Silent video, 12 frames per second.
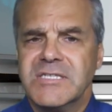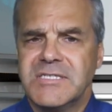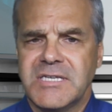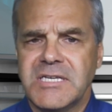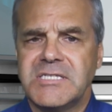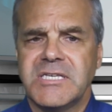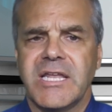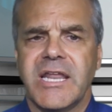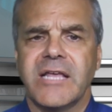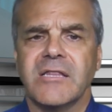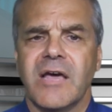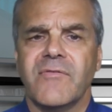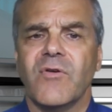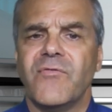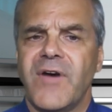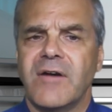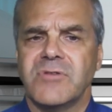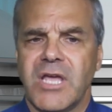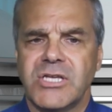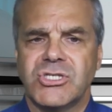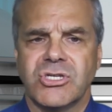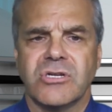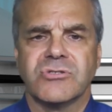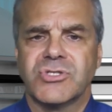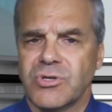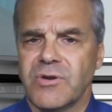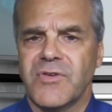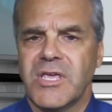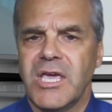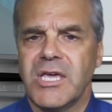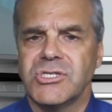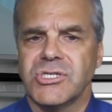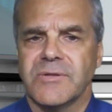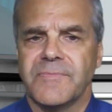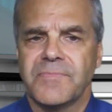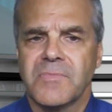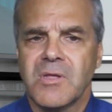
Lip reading: CCNA level foundational certification?